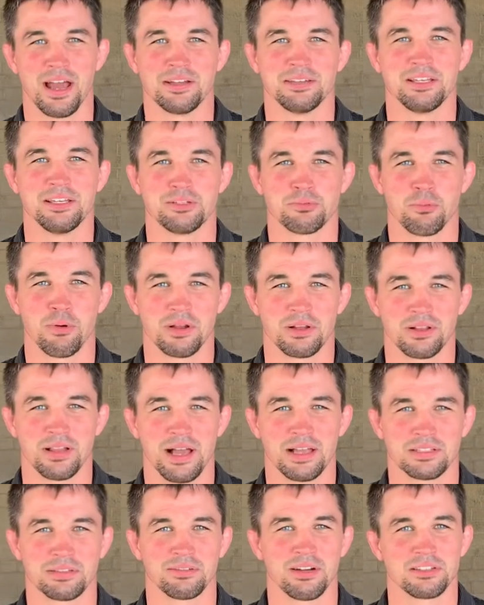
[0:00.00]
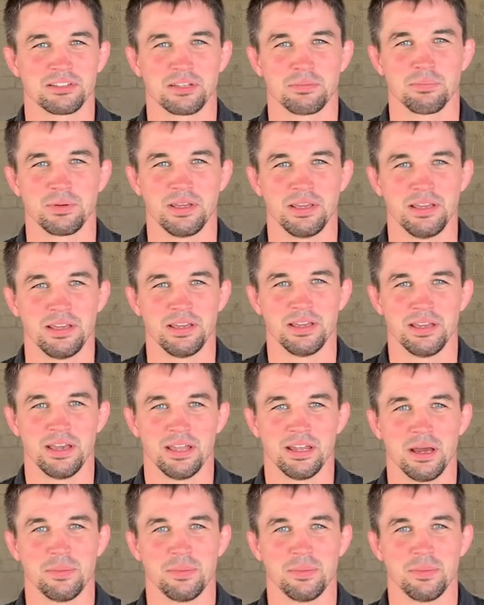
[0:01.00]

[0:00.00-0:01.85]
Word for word: I teach one class of wrestling PE,